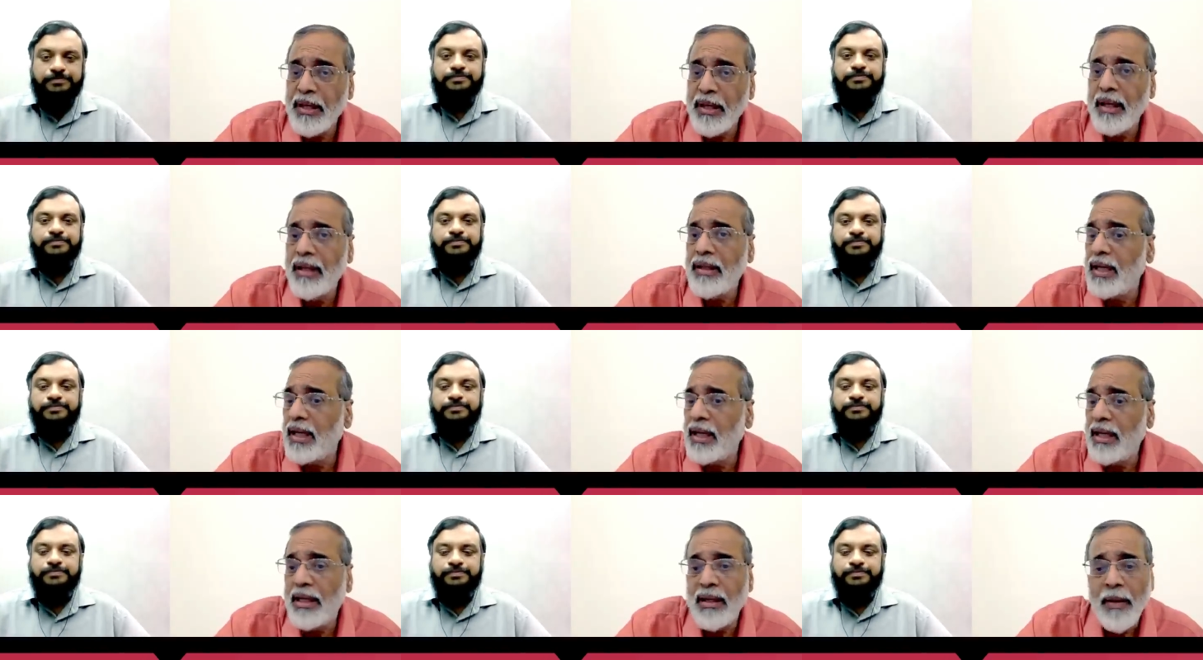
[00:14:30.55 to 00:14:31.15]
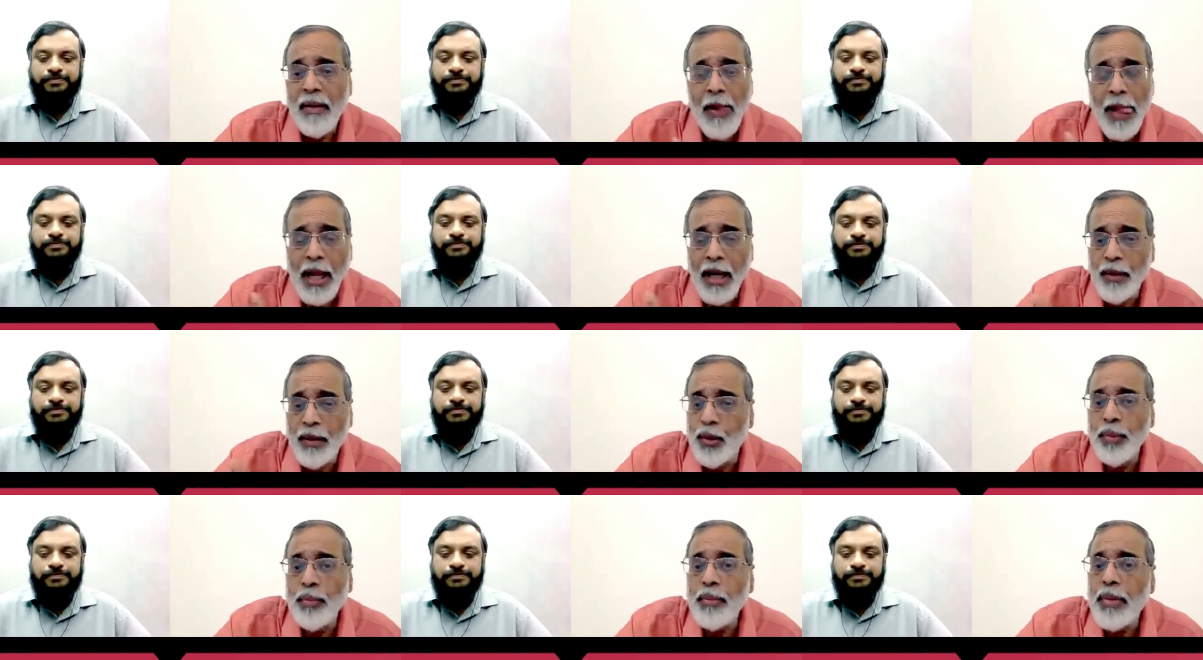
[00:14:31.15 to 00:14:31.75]
Speaker 1: The
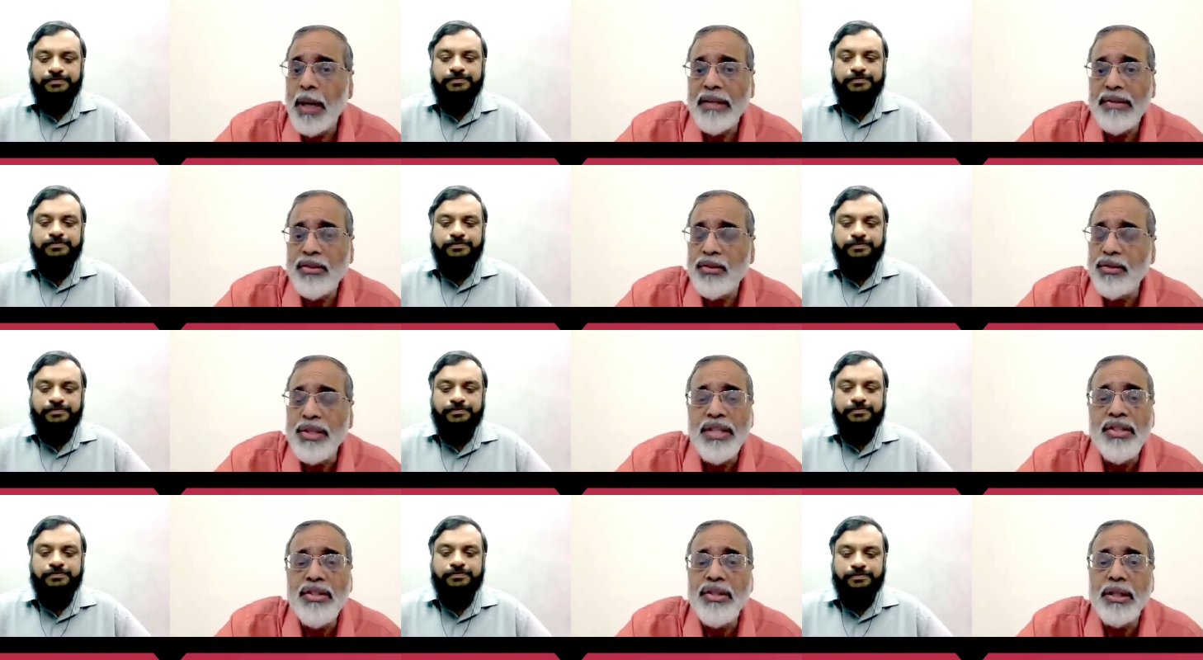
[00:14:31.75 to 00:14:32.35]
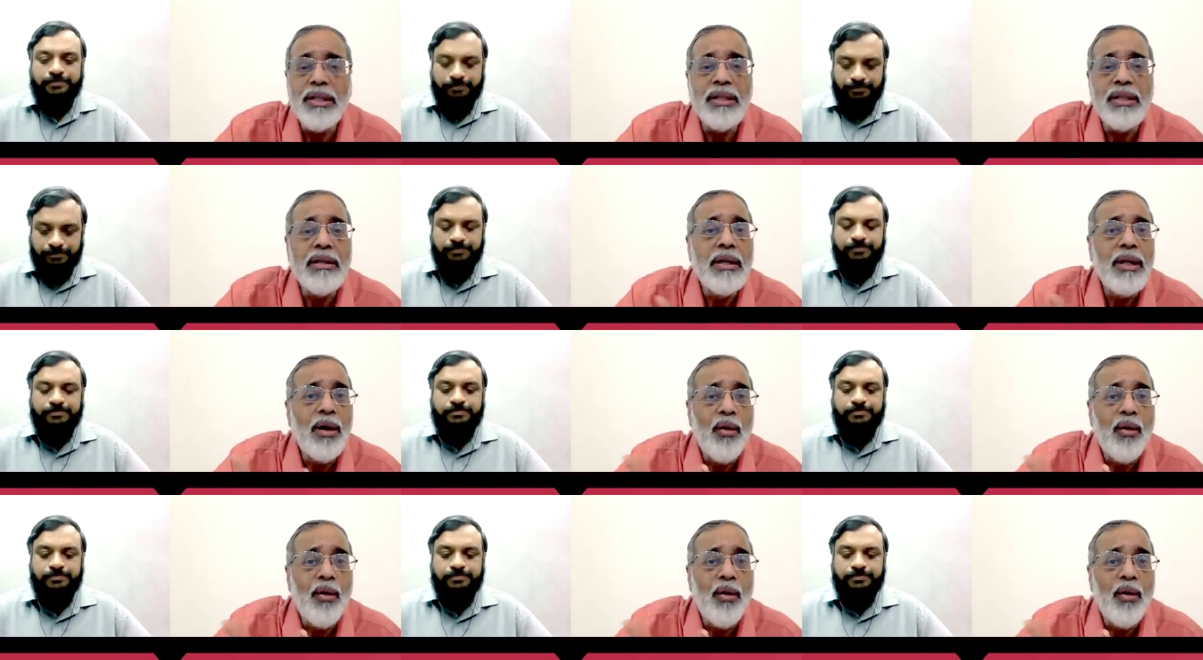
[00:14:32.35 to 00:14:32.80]
Donbas region,